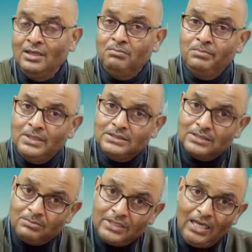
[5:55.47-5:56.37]
But
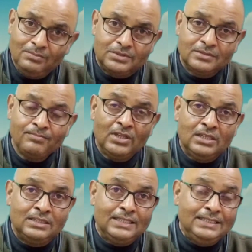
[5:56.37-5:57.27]
sometimes
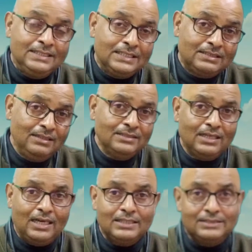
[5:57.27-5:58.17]
the industries
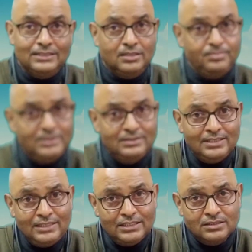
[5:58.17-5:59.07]
are set up in
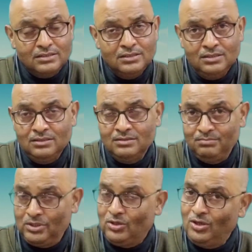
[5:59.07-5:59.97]
cities
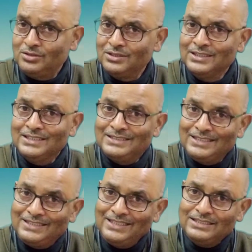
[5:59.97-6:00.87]
because
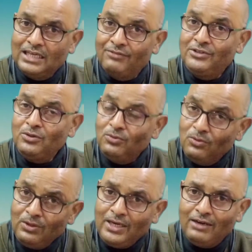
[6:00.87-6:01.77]
cities have their
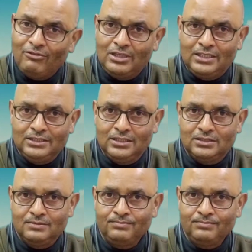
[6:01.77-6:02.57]
own advantages.